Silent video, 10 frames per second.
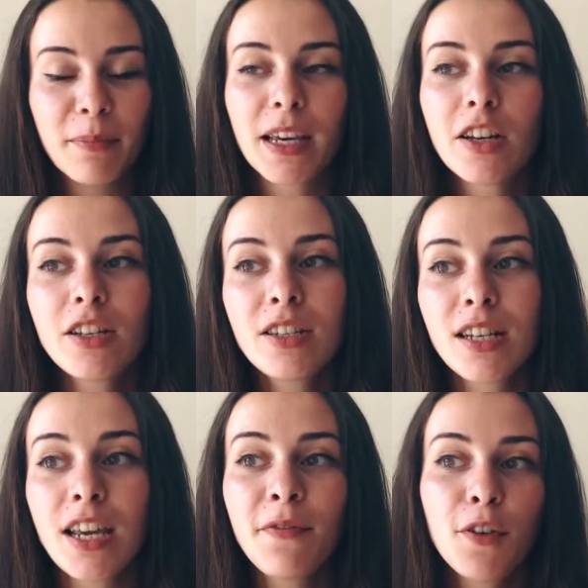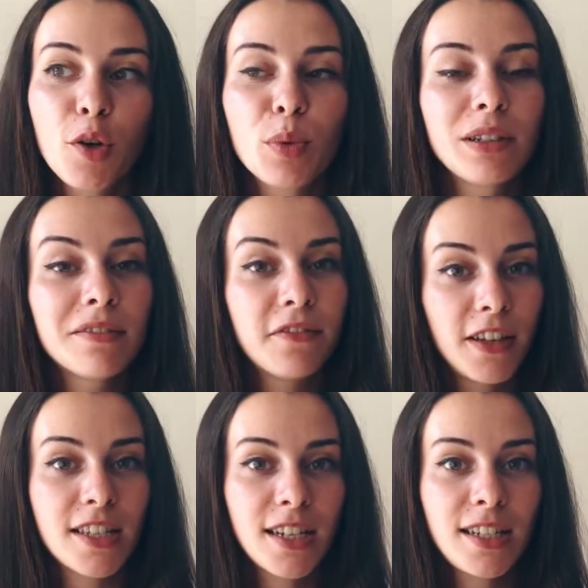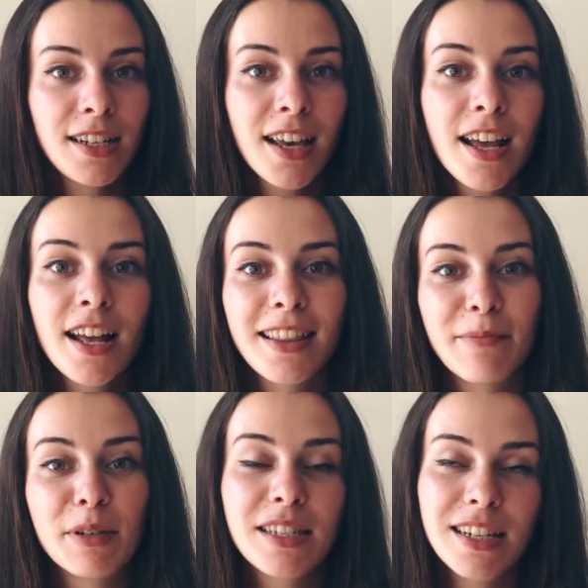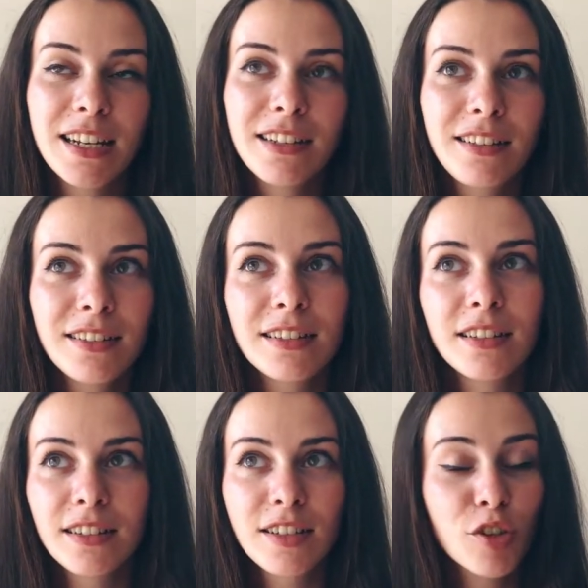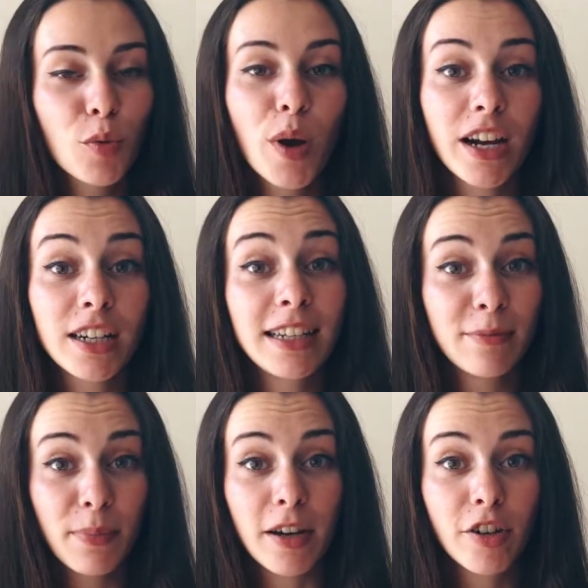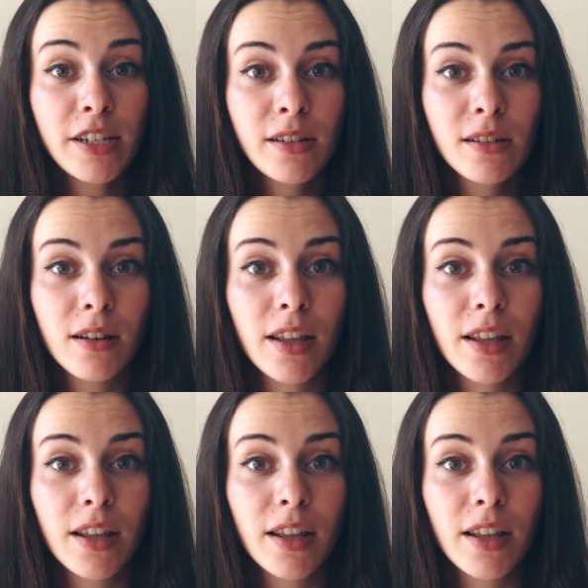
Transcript: because if you will visit the Bastille Square in Paris,